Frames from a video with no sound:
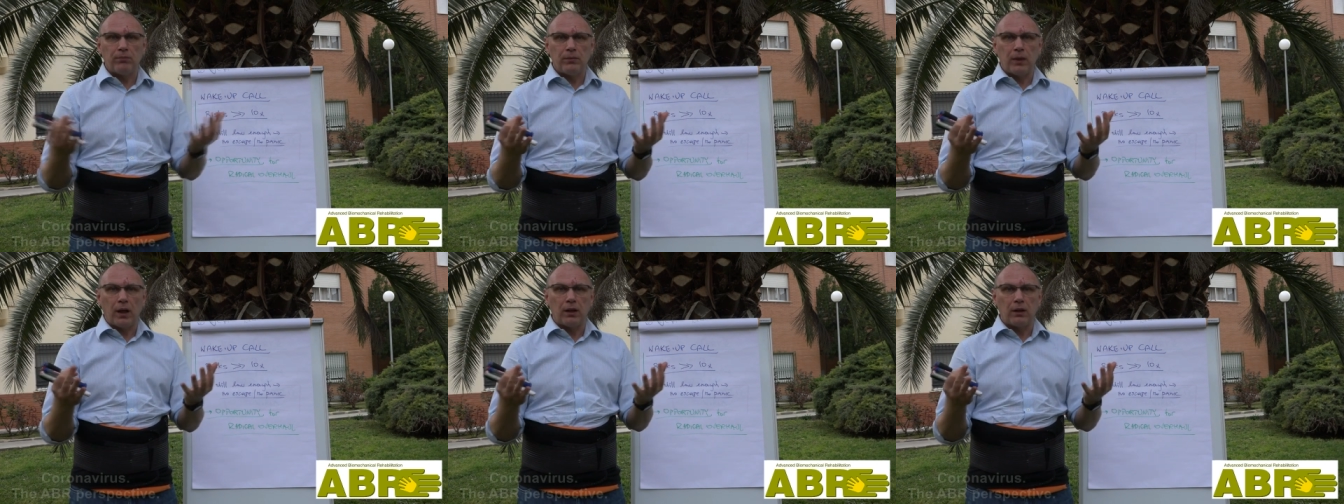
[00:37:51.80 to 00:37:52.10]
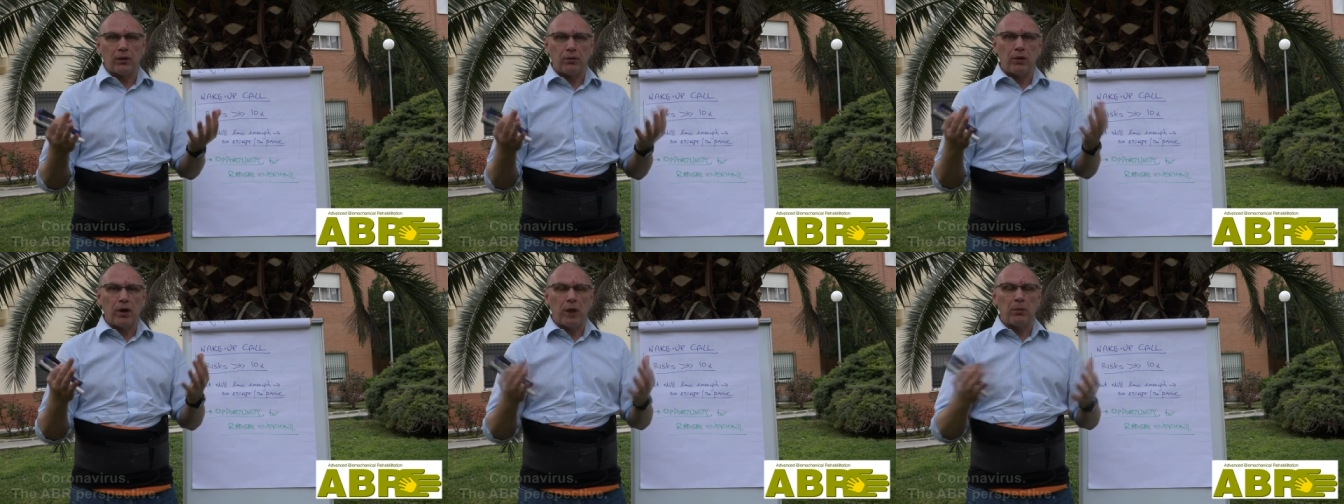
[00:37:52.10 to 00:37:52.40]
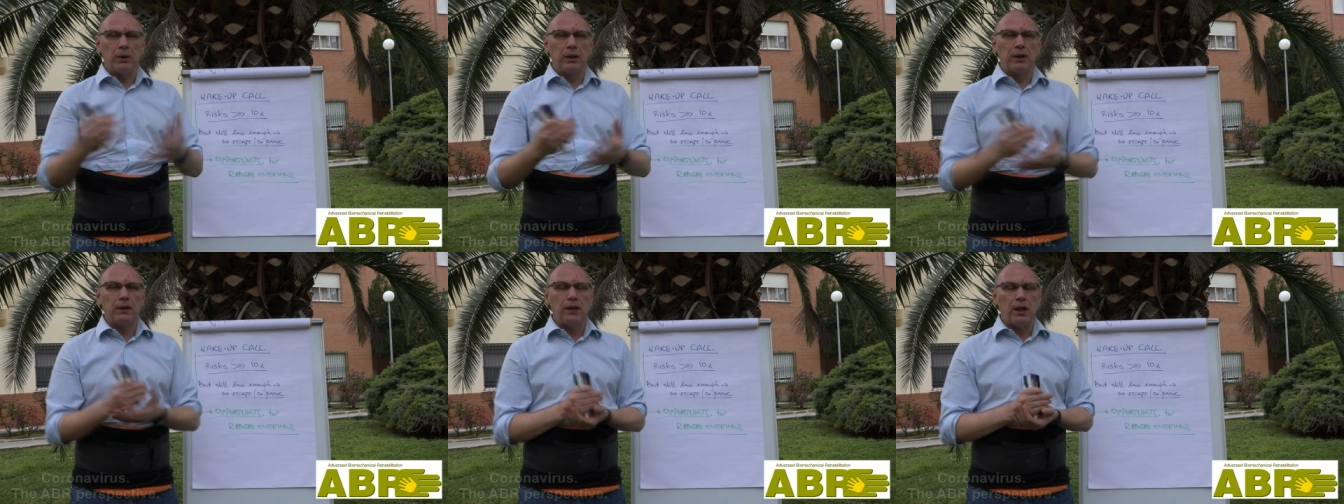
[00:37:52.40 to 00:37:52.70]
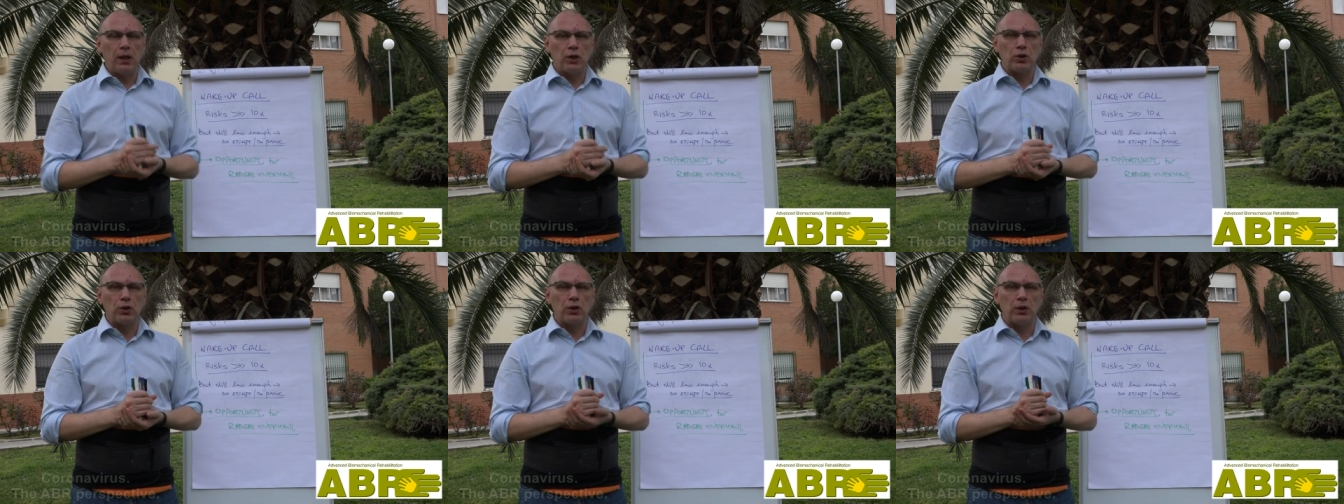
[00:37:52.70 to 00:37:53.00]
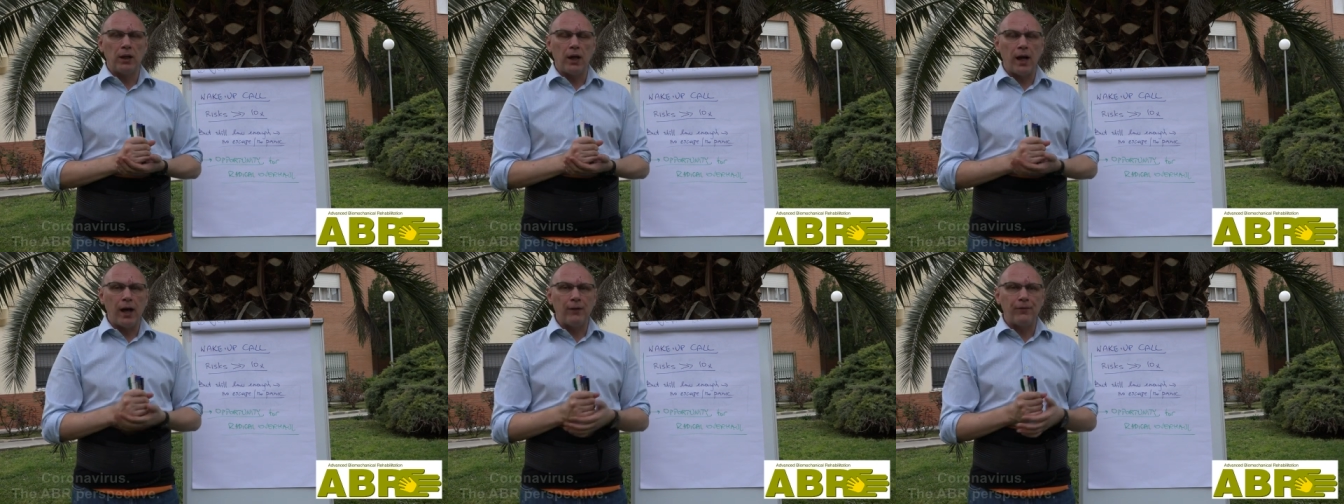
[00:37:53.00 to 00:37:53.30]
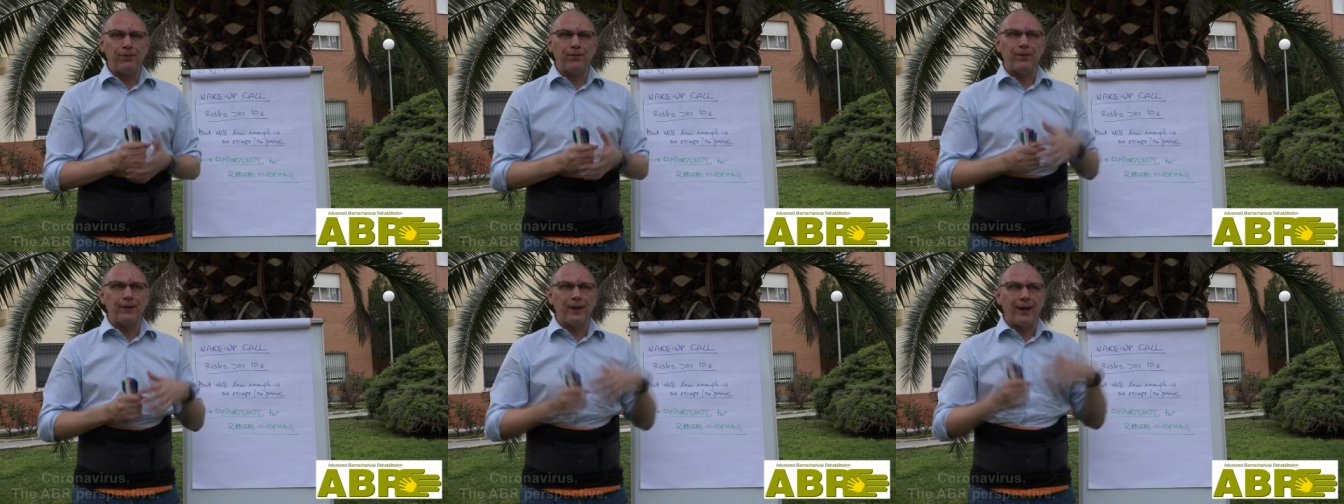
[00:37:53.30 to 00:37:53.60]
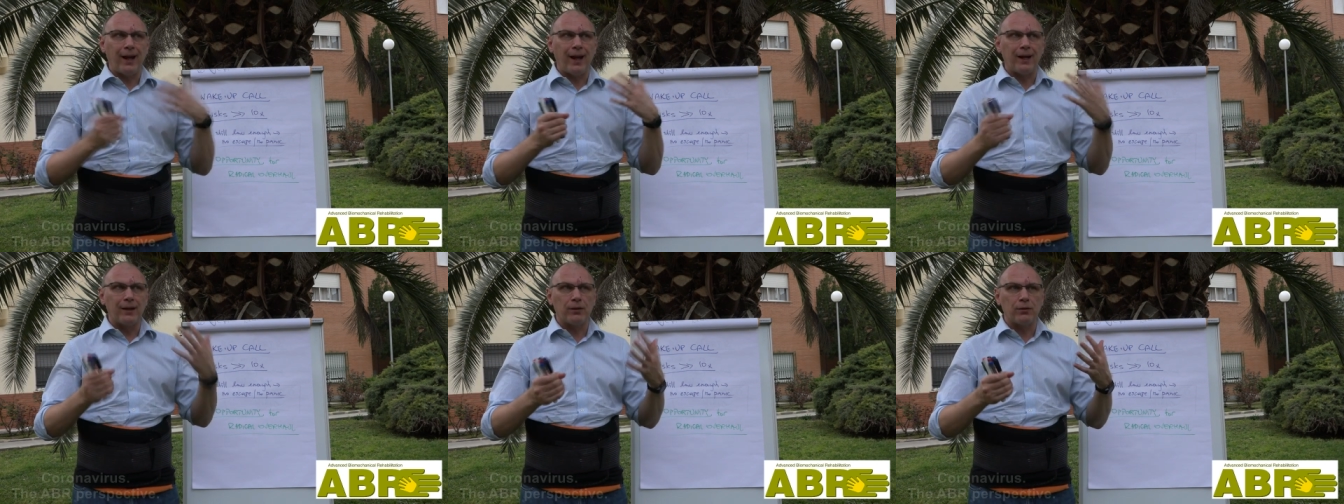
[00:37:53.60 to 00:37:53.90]
like rehabilitation life
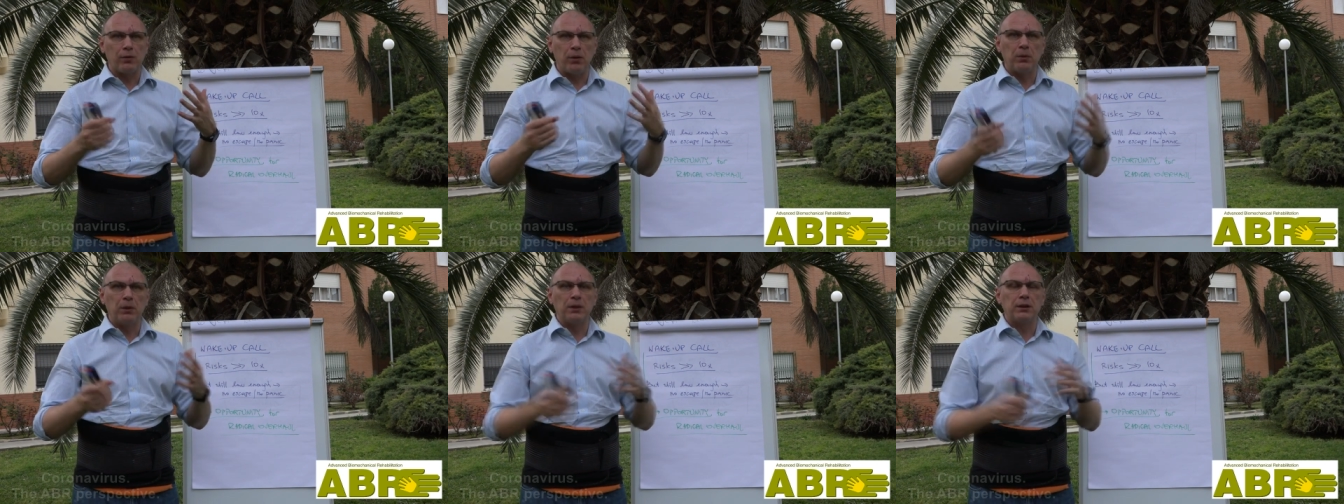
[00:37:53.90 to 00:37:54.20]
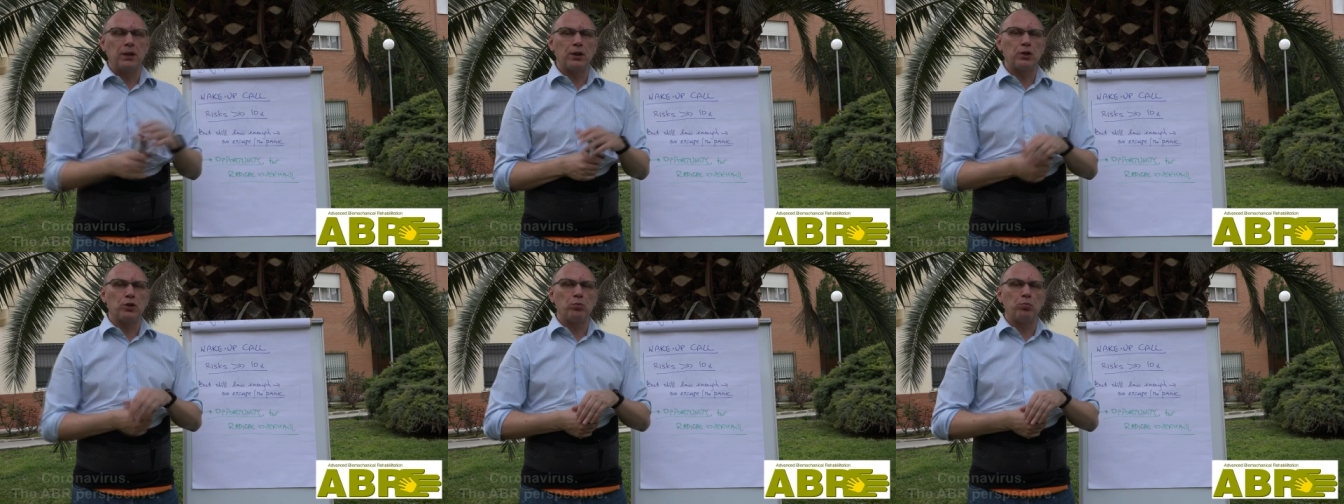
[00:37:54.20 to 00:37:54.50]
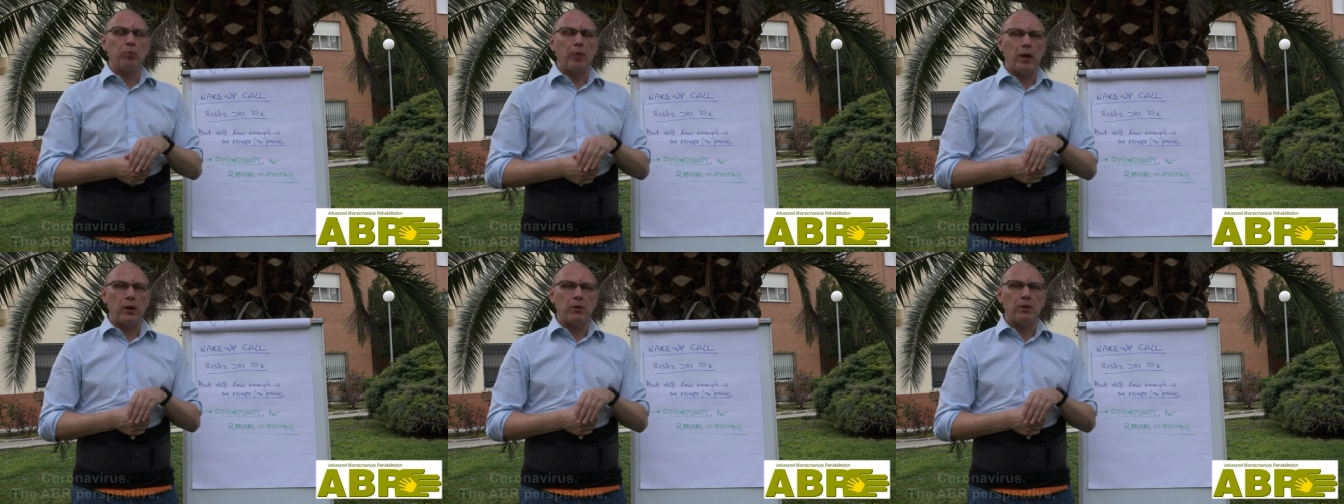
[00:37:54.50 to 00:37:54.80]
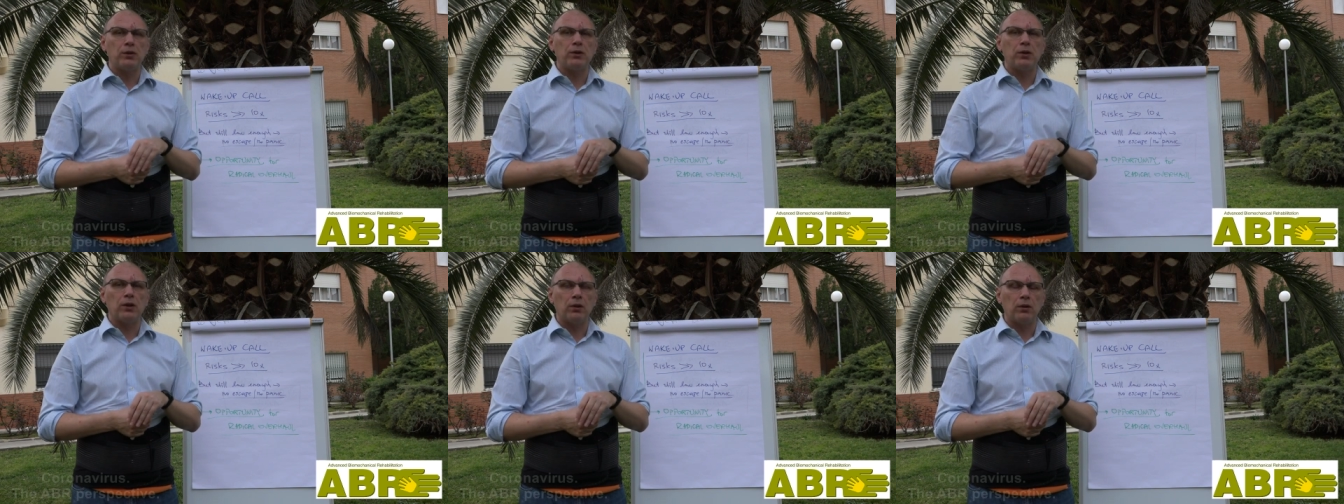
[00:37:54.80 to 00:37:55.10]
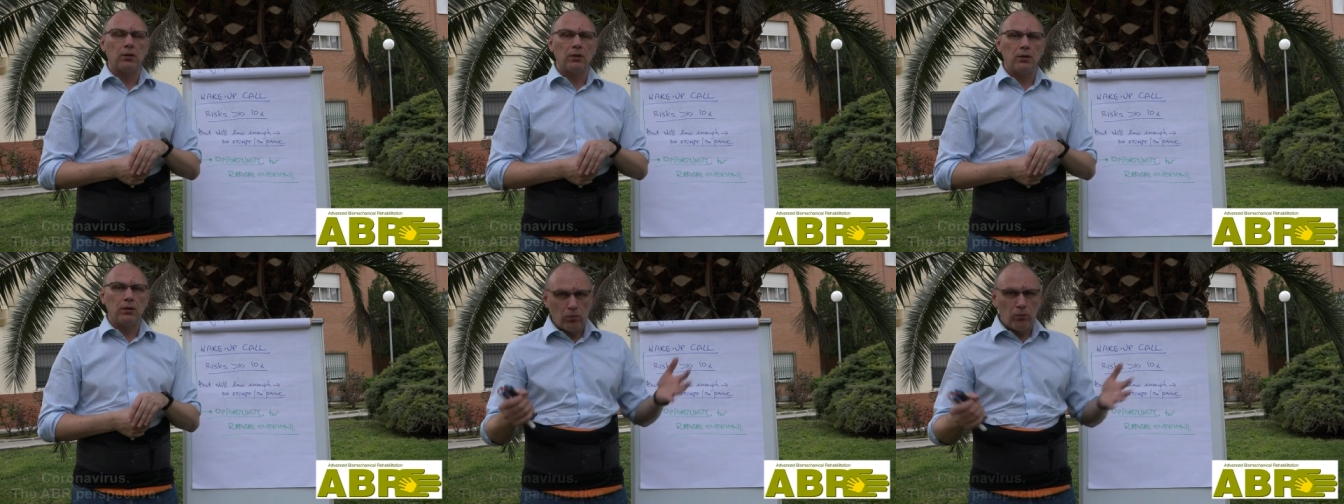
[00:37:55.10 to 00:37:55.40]
and rehabilitation parenting